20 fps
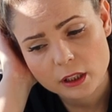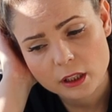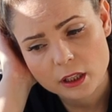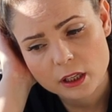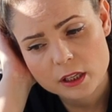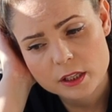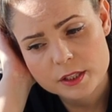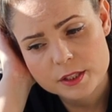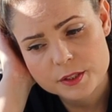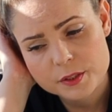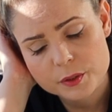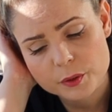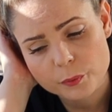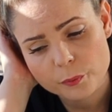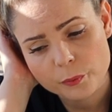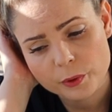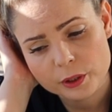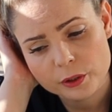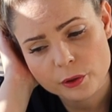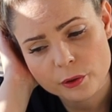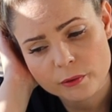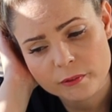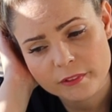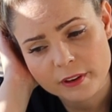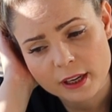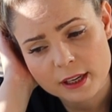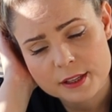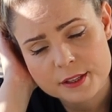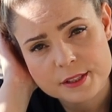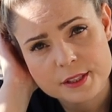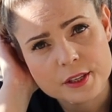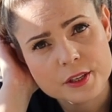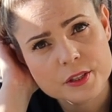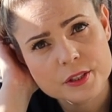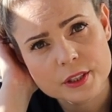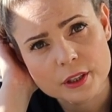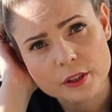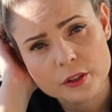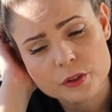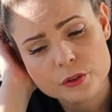is when your vines are
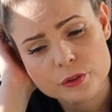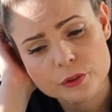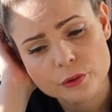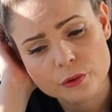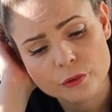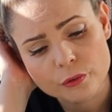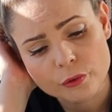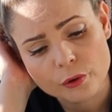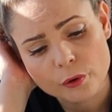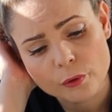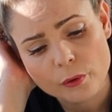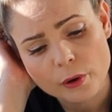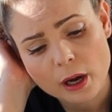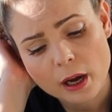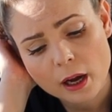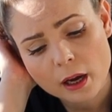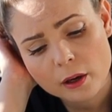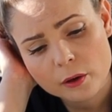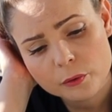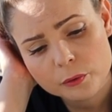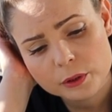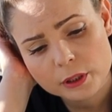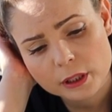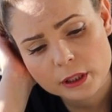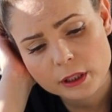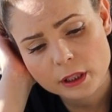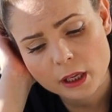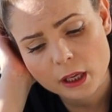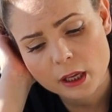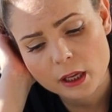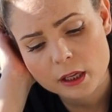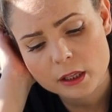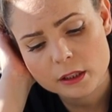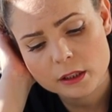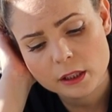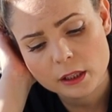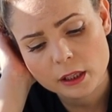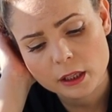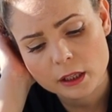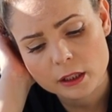starting to grow out
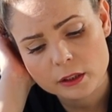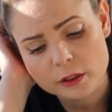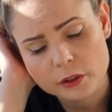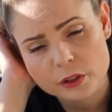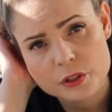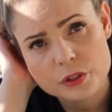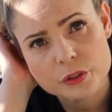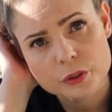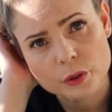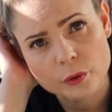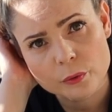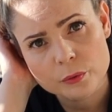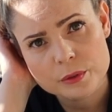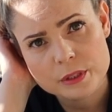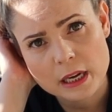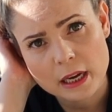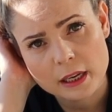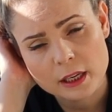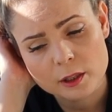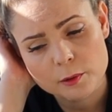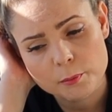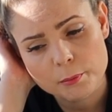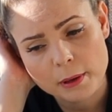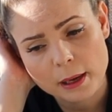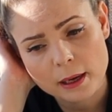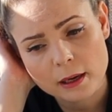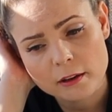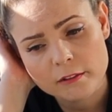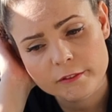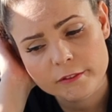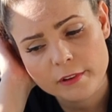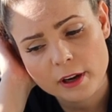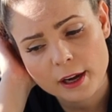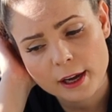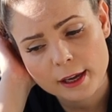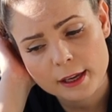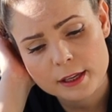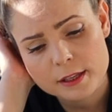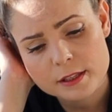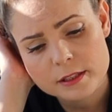again and there is no dying back
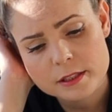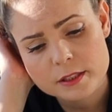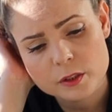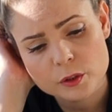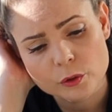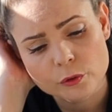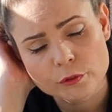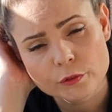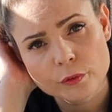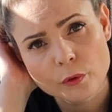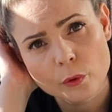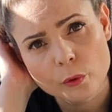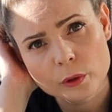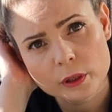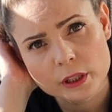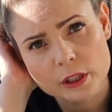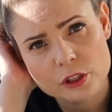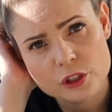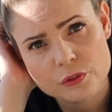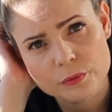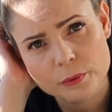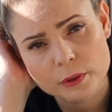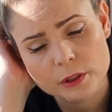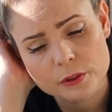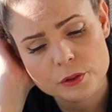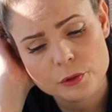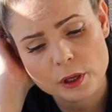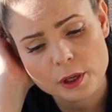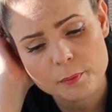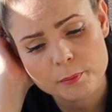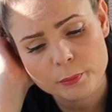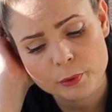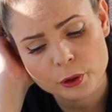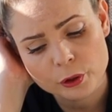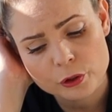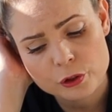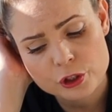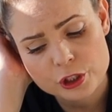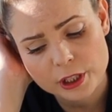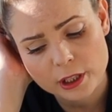vines. New foliage will
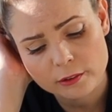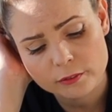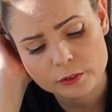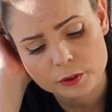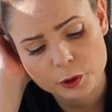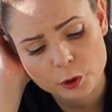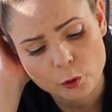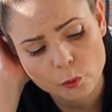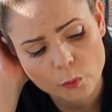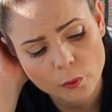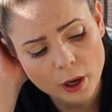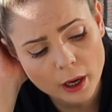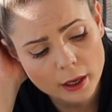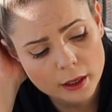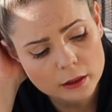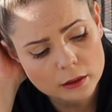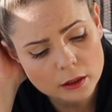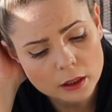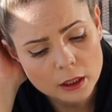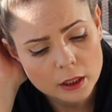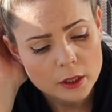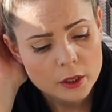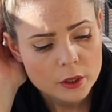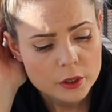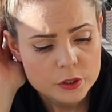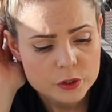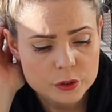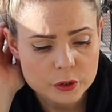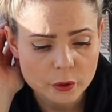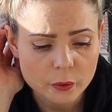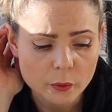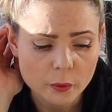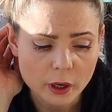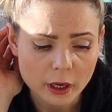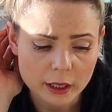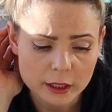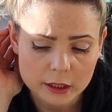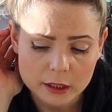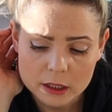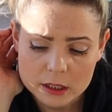emerge after a while. So
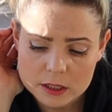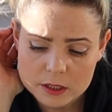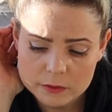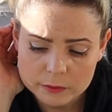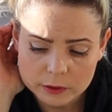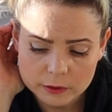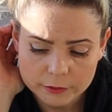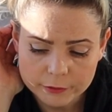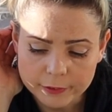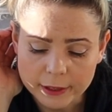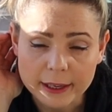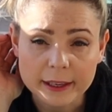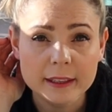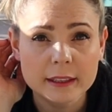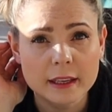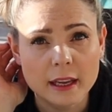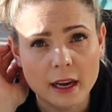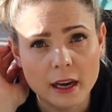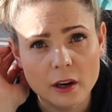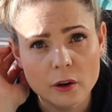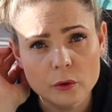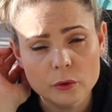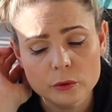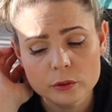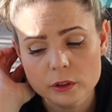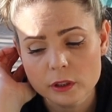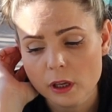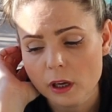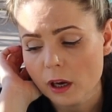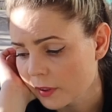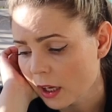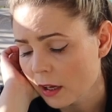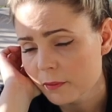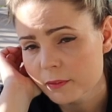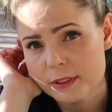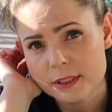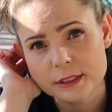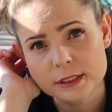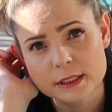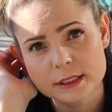I guess we'll find out.
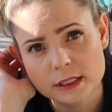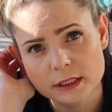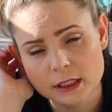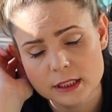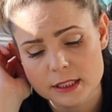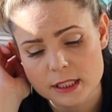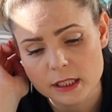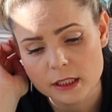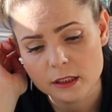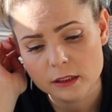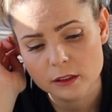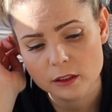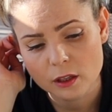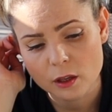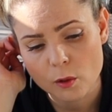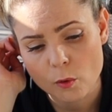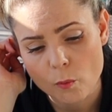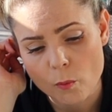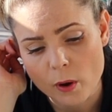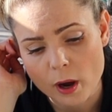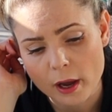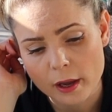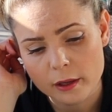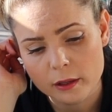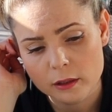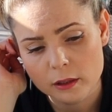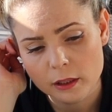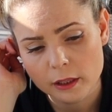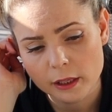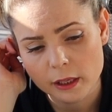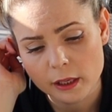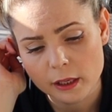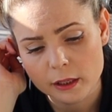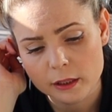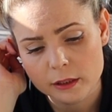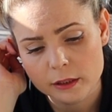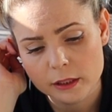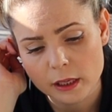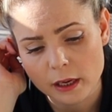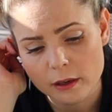Obviously it's gonna take a little while,
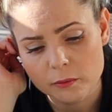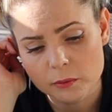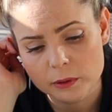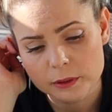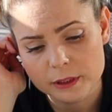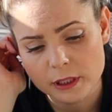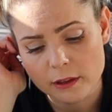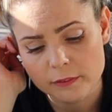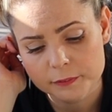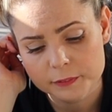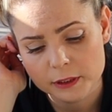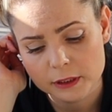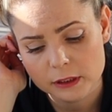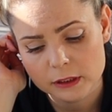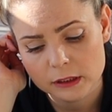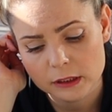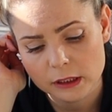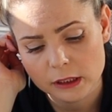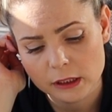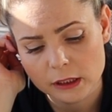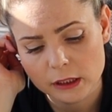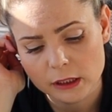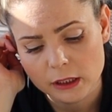and I will definitely